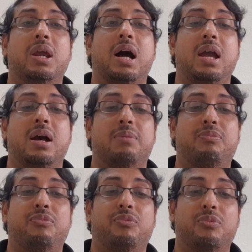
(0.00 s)
I have
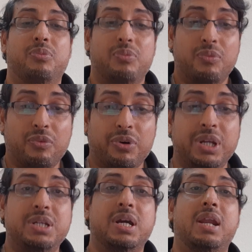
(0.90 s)

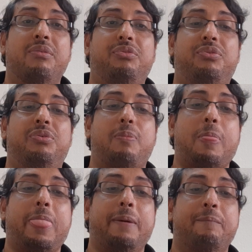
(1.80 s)
read enough?
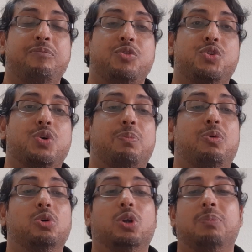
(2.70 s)
So
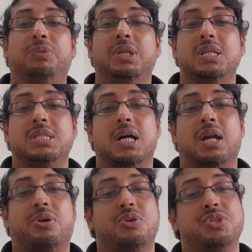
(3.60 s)
both of these are
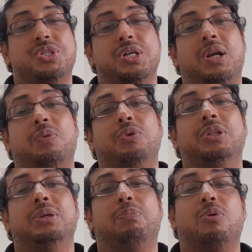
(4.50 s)
concerned with
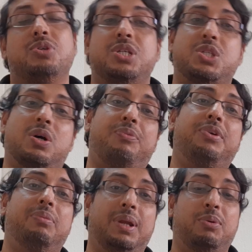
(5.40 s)
the process of
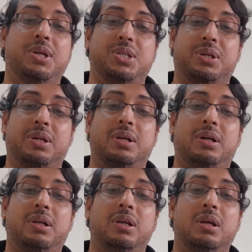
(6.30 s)
evaluation.
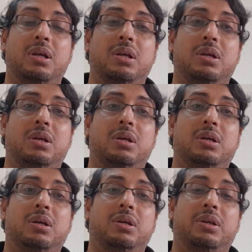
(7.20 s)

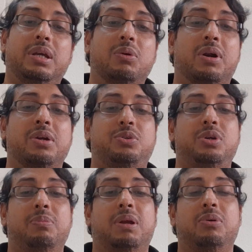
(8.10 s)
In order to
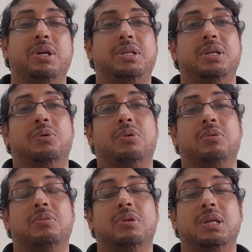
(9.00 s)
evaluate your
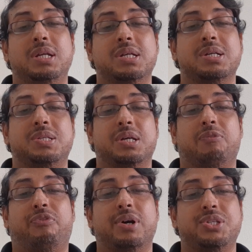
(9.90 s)
literature,
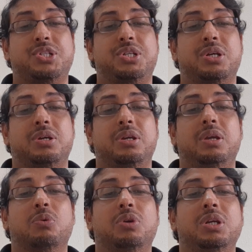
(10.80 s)
first
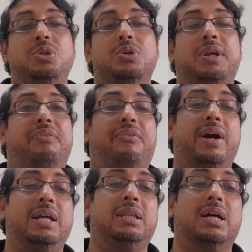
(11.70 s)
you need to
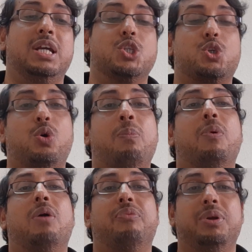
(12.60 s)
define the scope
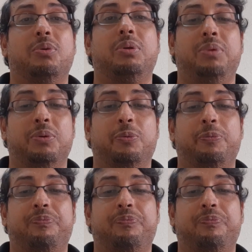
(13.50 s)
of your review.